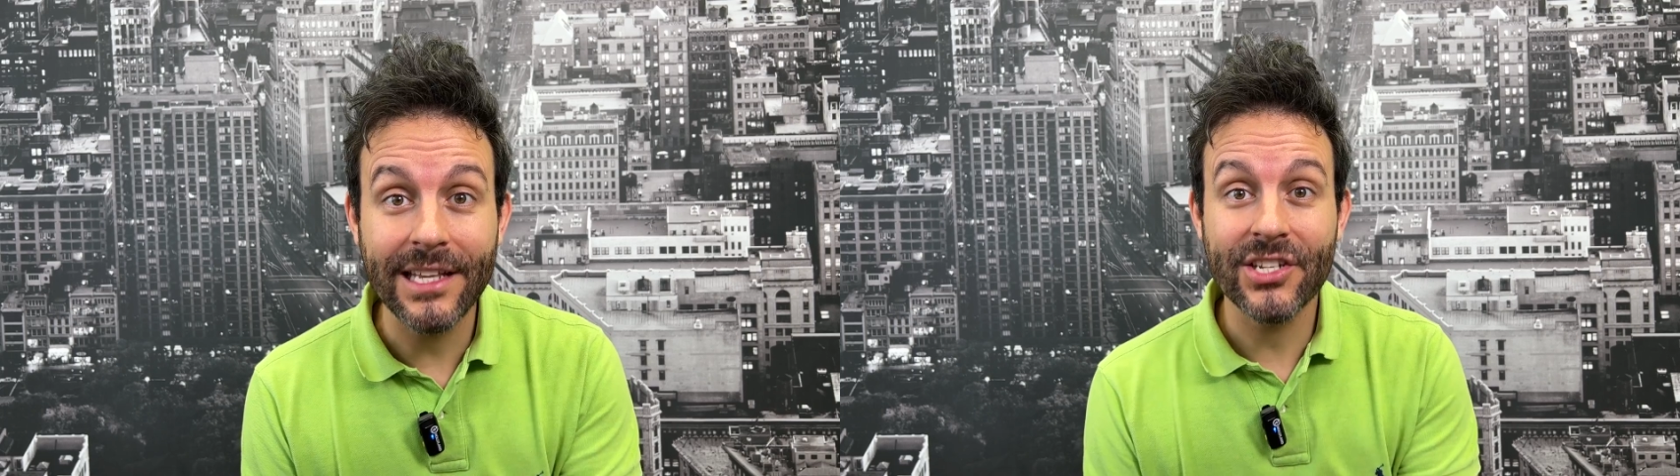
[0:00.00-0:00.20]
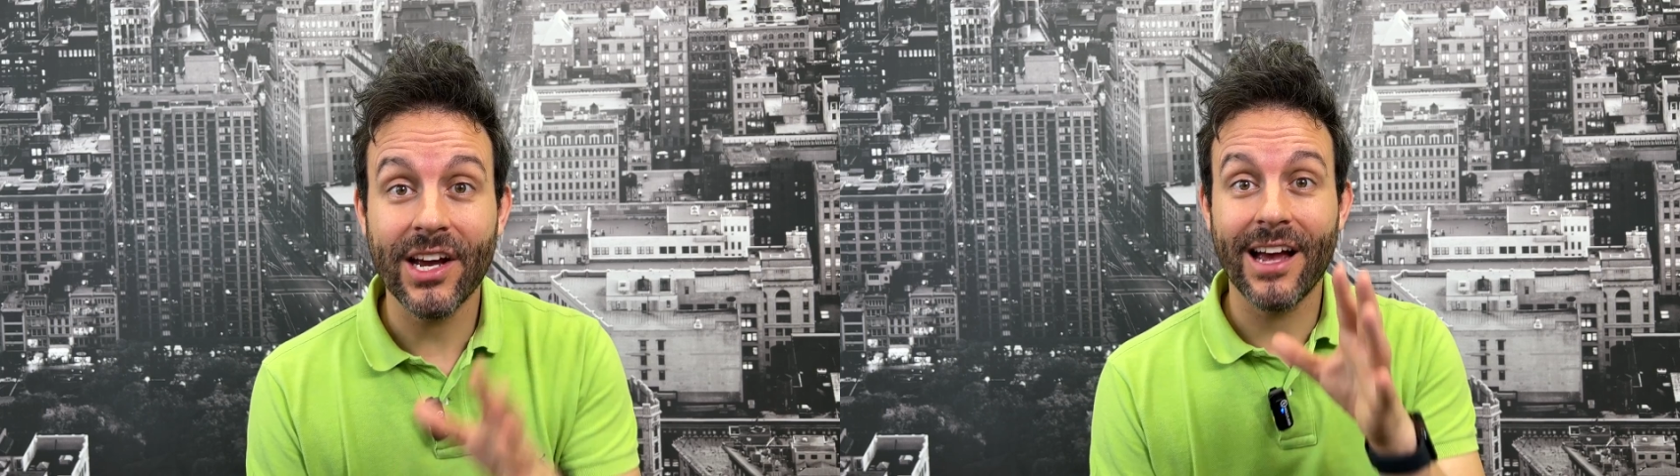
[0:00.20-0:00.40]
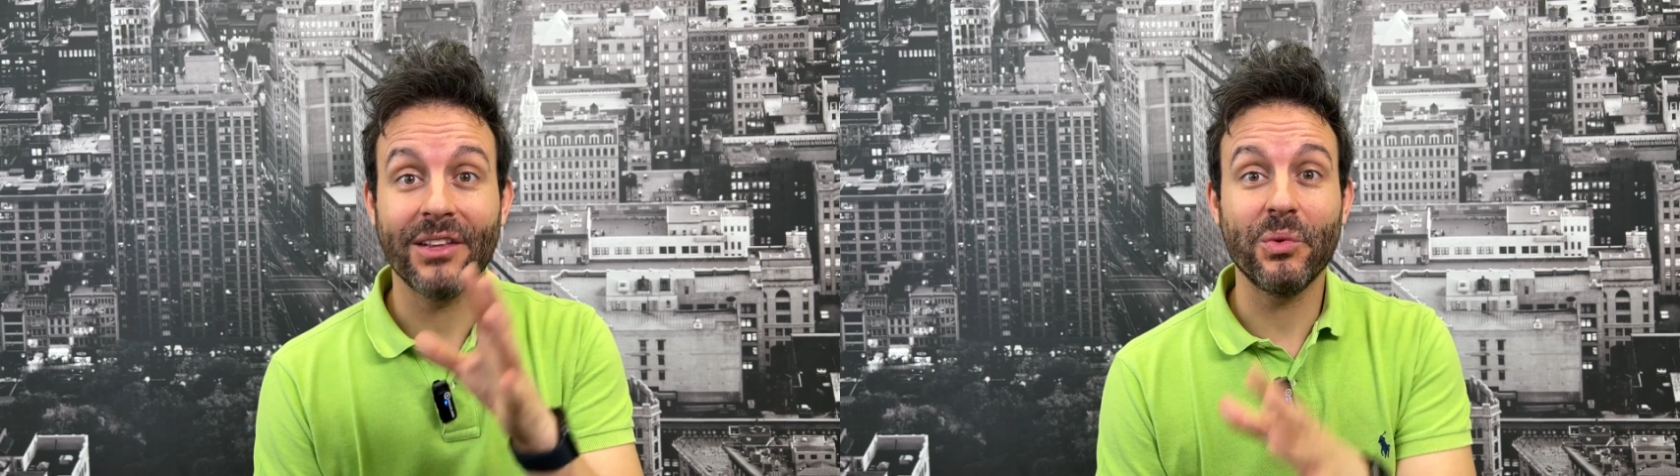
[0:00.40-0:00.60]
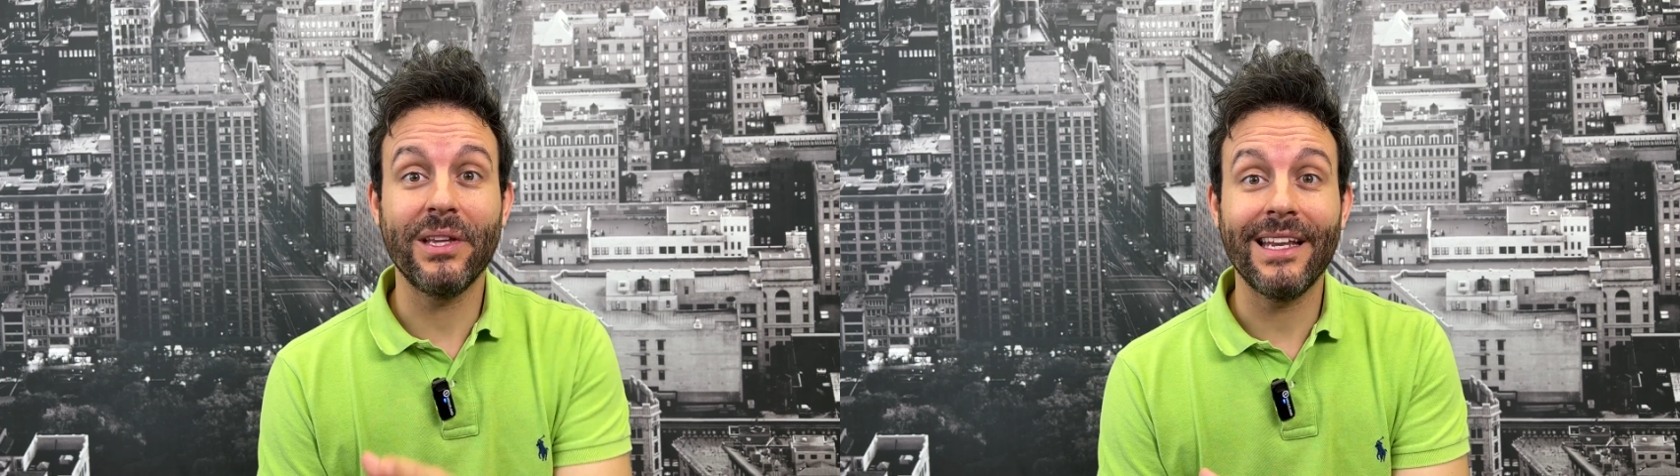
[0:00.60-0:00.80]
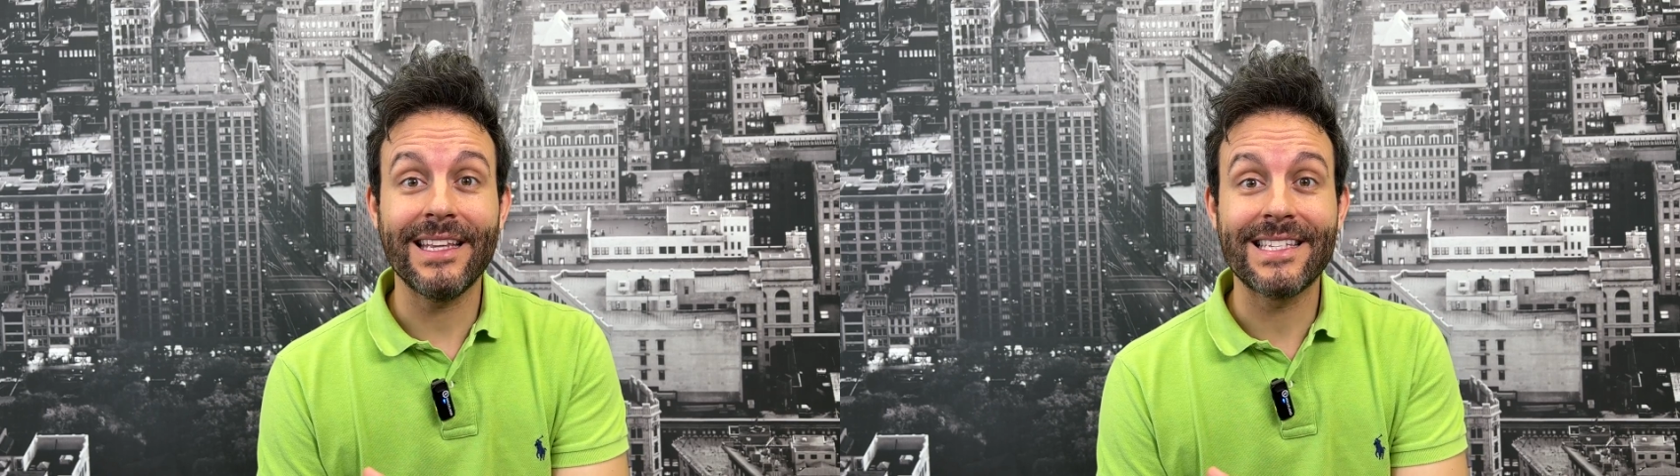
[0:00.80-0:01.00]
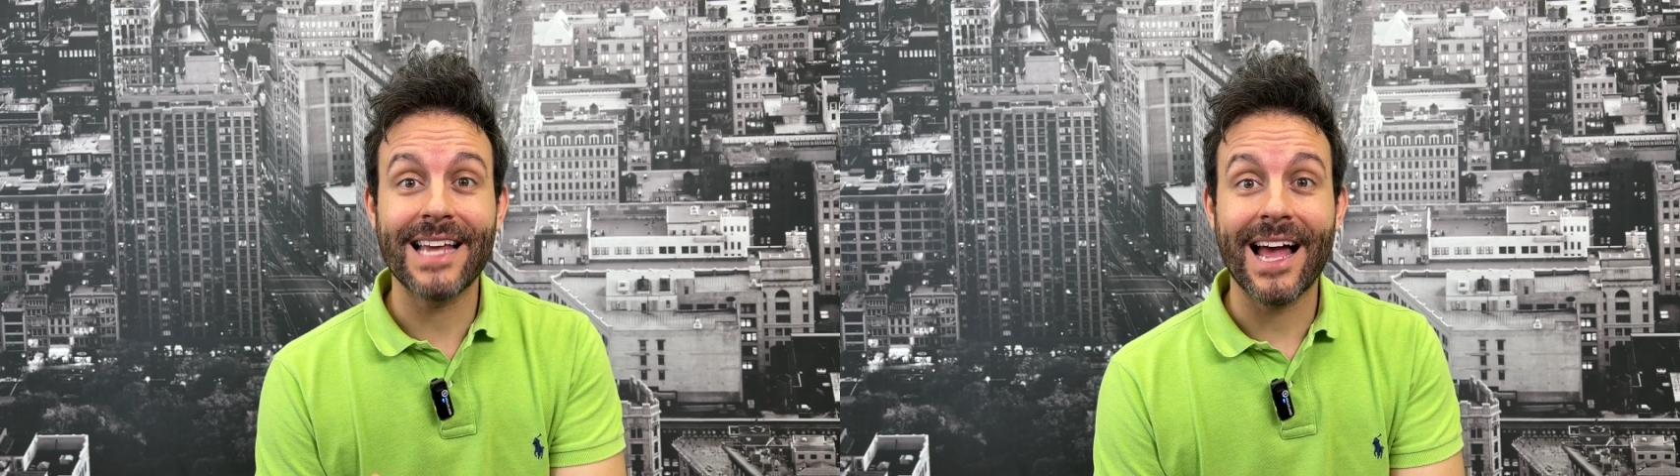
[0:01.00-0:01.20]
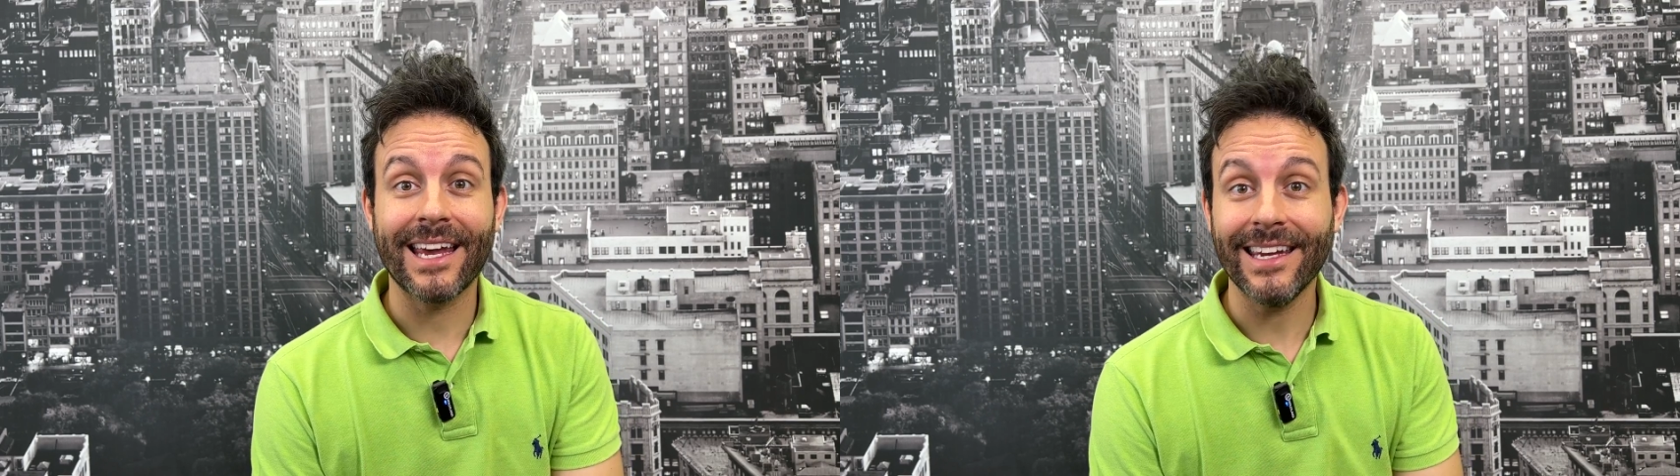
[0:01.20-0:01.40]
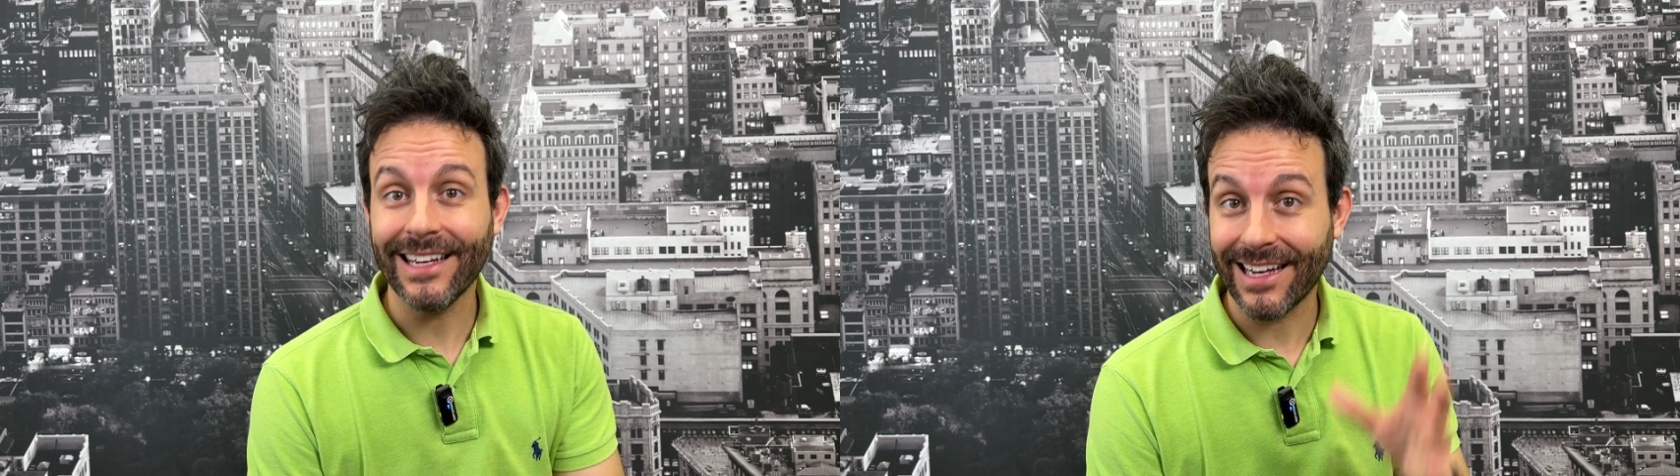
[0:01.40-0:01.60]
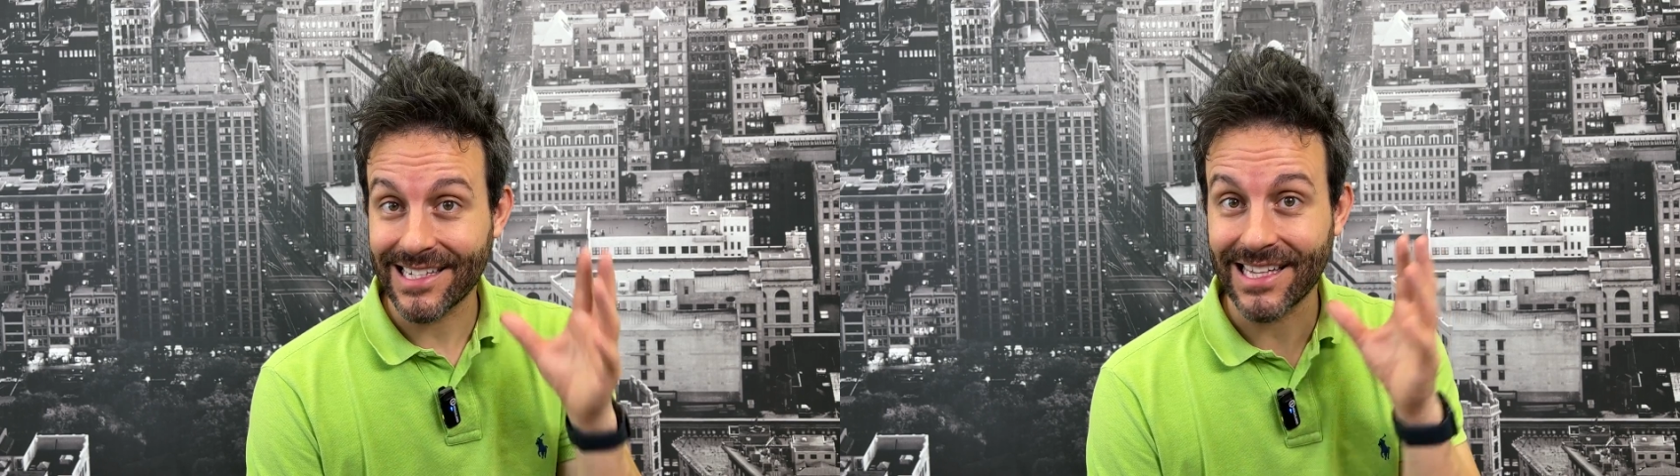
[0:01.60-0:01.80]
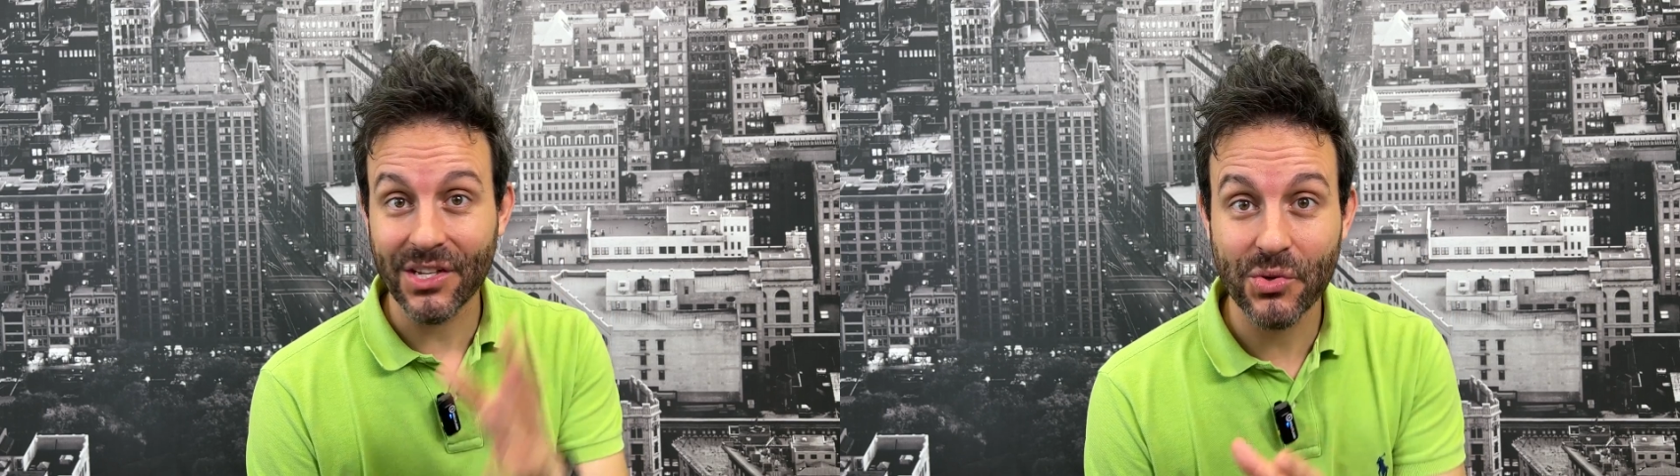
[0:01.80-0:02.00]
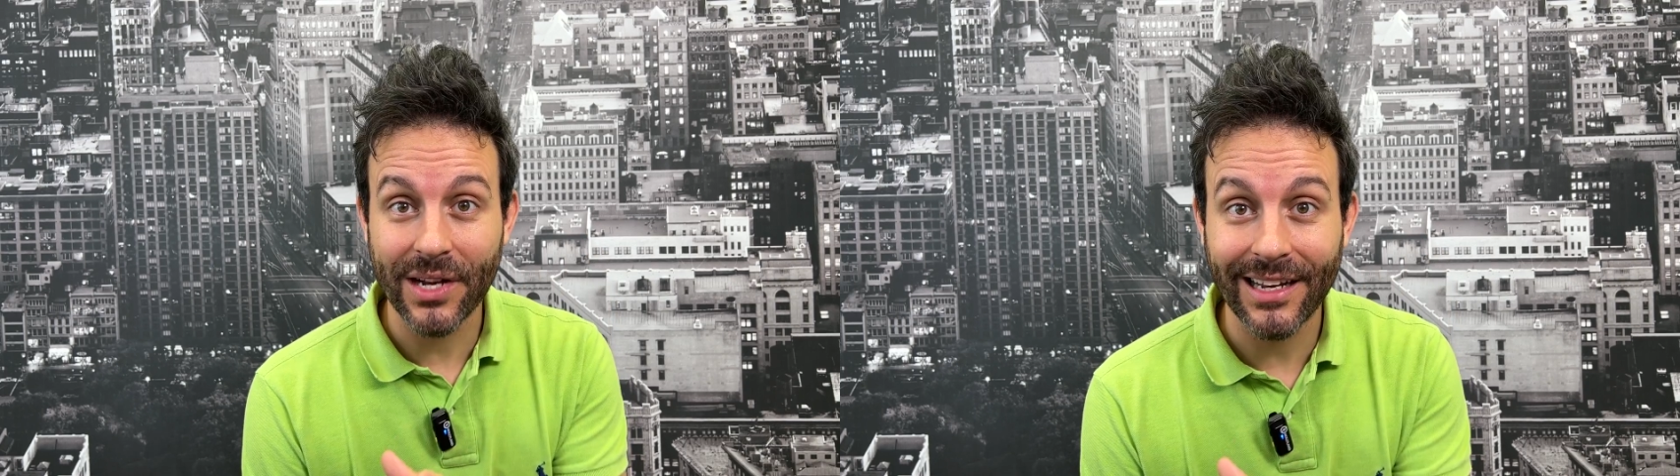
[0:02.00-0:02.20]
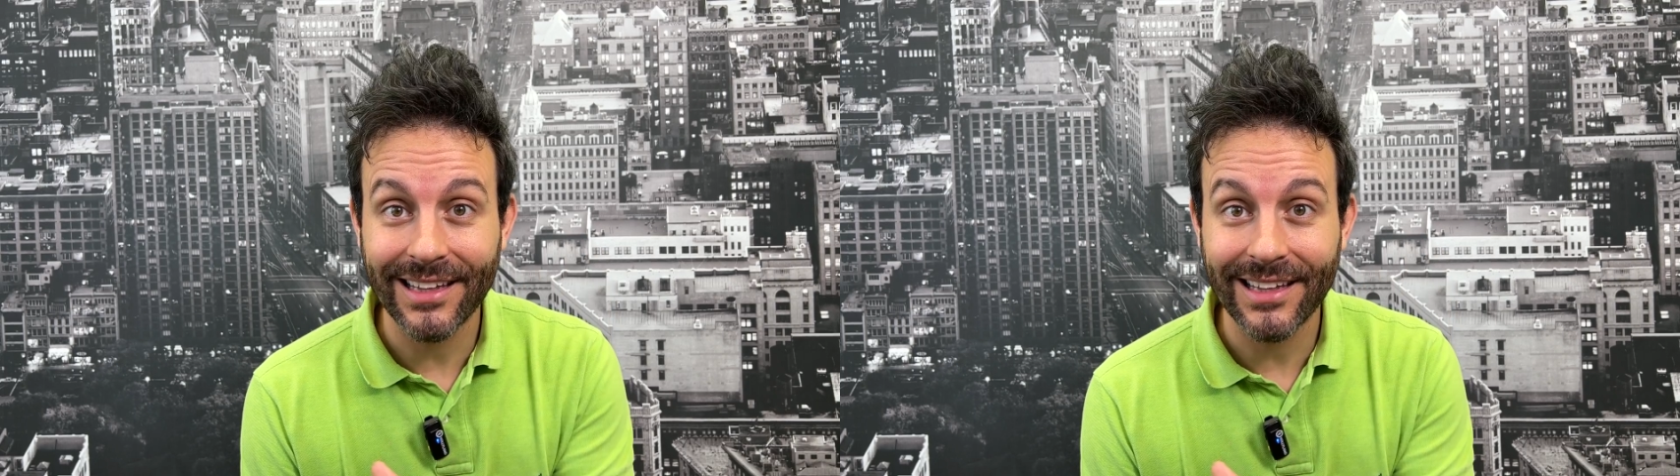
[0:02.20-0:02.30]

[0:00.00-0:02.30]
and start using seasonality